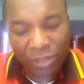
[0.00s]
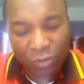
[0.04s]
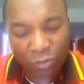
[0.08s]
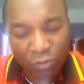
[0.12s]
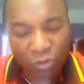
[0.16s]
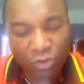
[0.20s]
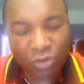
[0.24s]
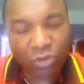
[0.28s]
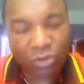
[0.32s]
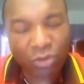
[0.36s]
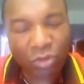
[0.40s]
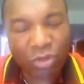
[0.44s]

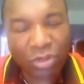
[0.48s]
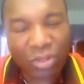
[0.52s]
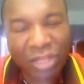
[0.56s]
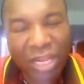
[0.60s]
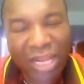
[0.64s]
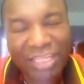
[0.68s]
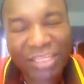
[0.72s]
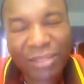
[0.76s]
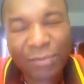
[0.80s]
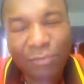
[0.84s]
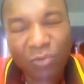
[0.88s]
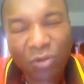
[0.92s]
We should
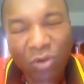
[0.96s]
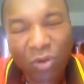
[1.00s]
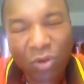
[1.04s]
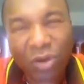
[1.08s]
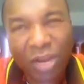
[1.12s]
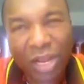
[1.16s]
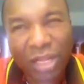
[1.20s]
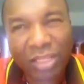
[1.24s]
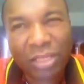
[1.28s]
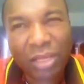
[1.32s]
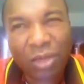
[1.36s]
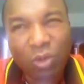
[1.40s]
let him know
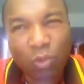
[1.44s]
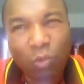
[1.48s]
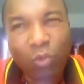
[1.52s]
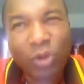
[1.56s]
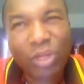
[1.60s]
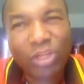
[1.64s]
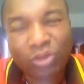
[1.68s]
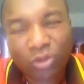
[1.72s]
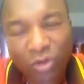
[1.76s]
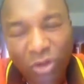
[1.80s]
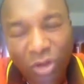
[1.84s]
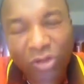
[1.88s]
that
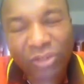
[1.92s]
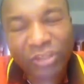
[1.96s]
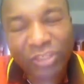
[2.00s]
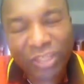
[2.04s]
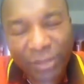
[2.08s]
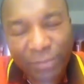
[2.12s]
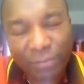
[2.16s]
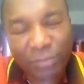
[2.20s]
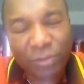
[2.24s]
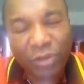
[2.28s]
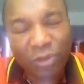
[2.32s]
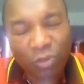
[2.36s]
we trust
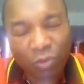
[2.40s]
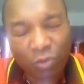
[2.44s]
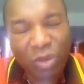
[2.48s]
him.